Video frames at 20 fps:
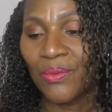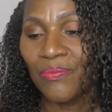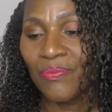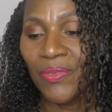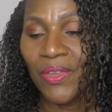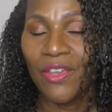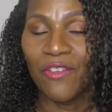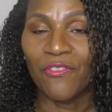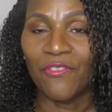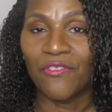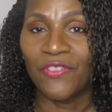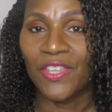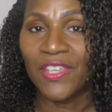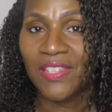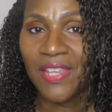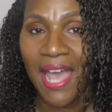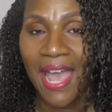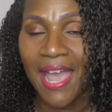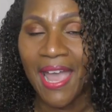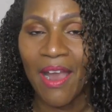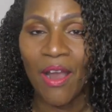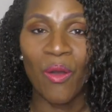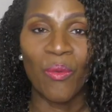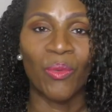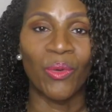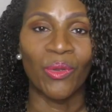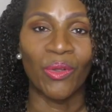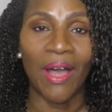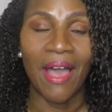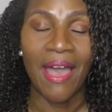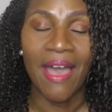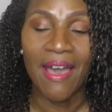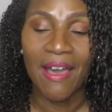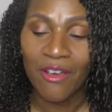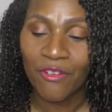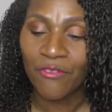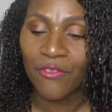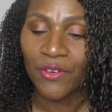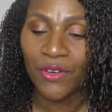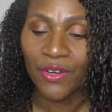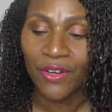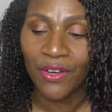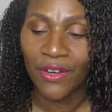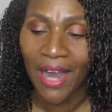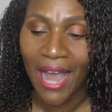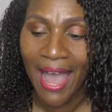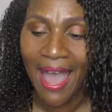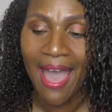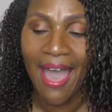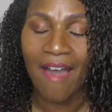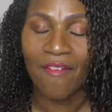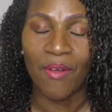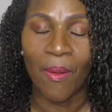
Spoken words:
if this hair will ever have